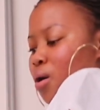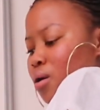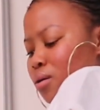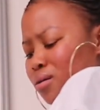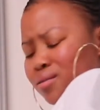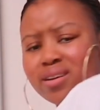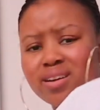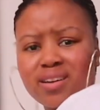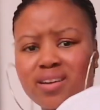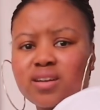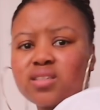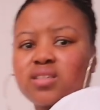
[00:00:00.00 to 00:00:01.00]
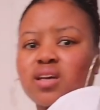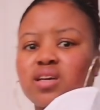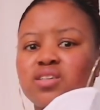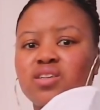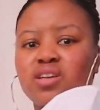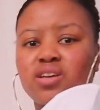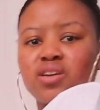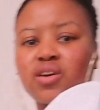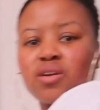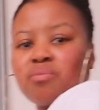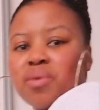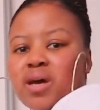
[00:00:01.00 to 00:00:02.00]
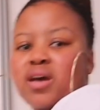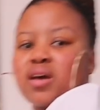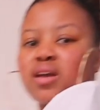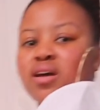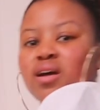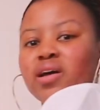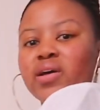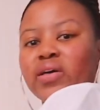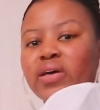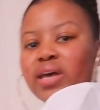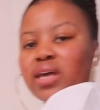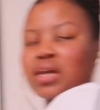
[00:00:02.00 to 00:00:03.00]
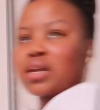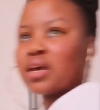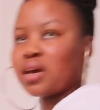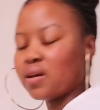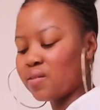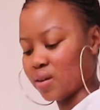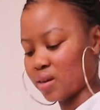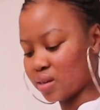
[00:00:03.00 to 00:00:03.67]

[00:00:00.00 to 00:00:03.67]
Okay, it's actually not bad. I can carry.